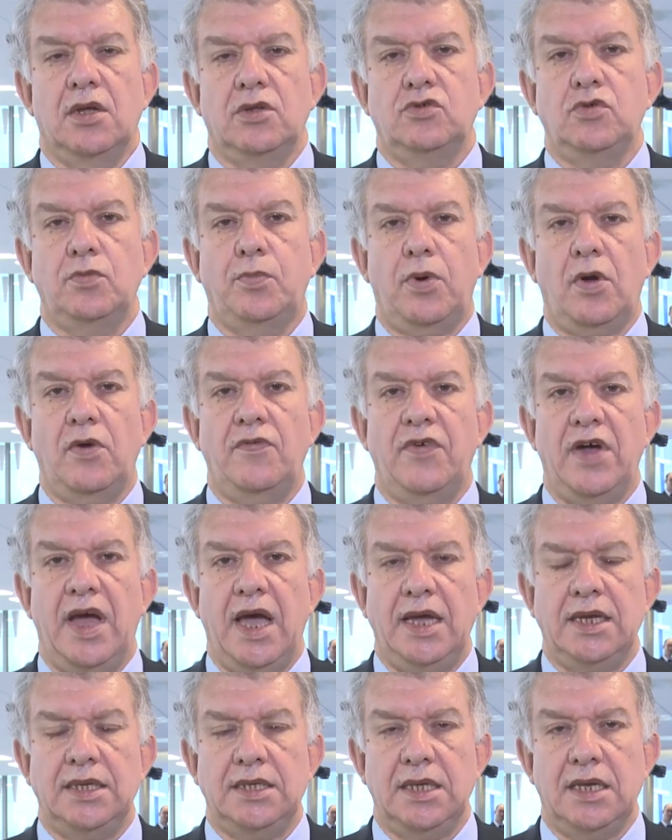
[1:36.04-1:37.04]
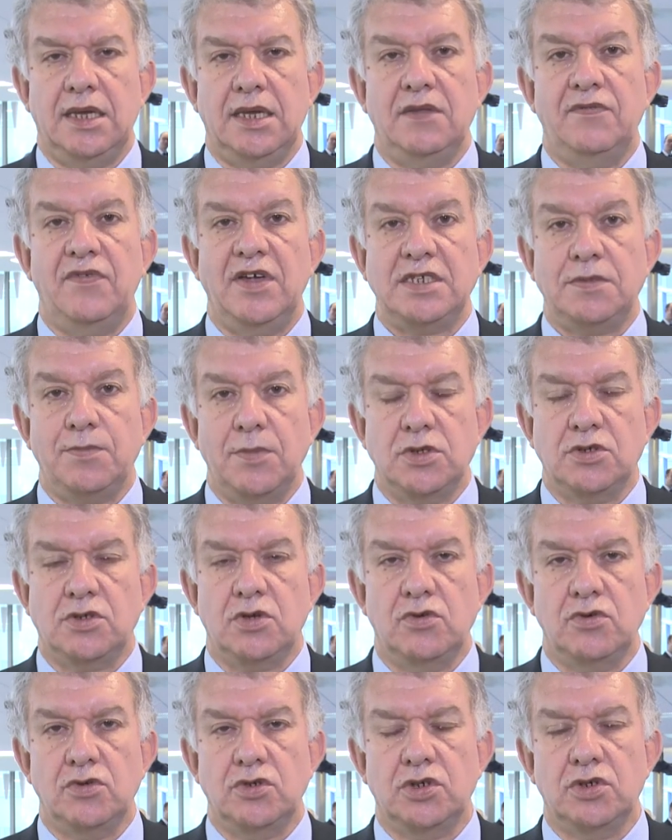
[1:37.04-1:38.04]
to provide investment
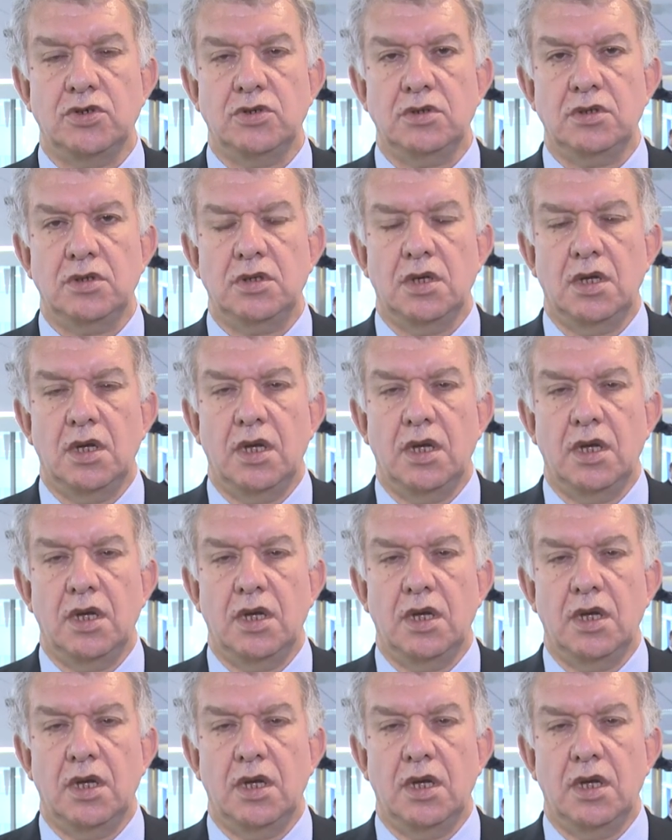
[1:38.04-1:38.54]
solutions